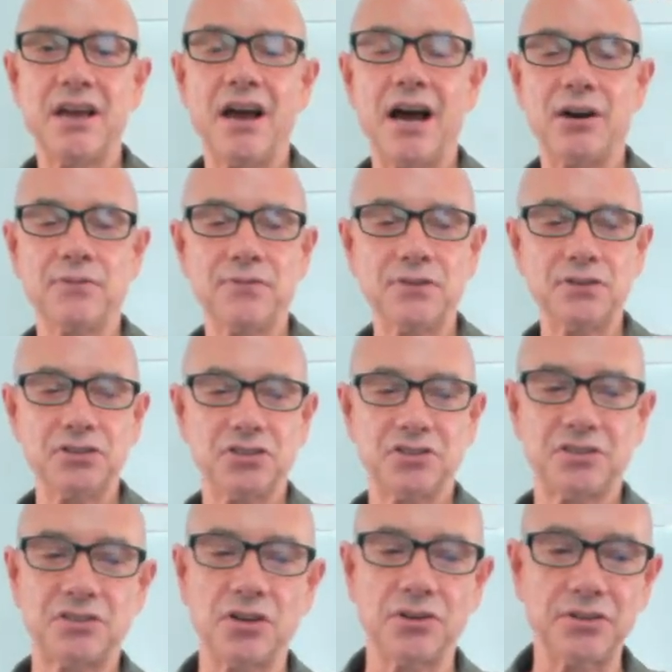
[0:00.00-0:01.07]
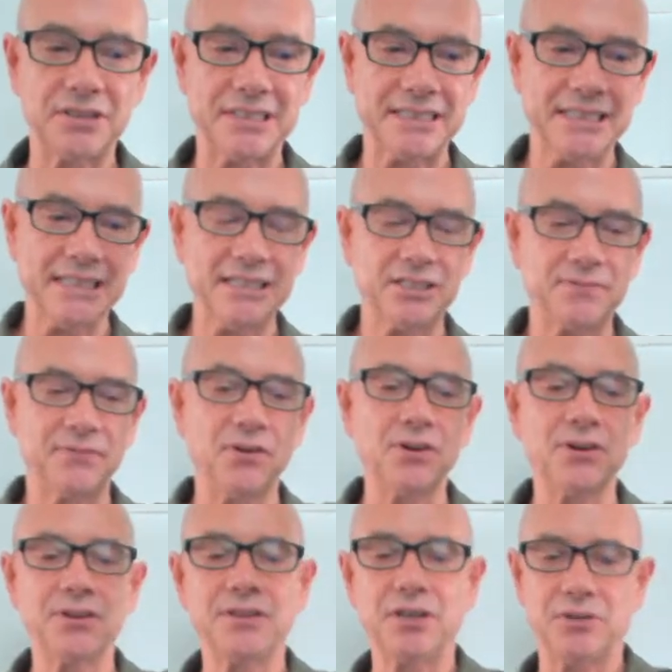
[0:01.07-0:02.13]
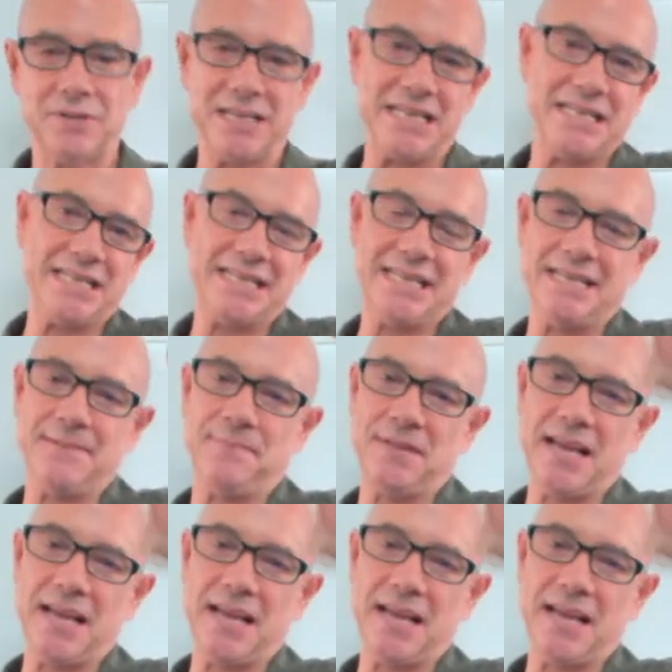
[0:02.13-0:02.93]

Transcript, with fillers: Our first toast is for the green team.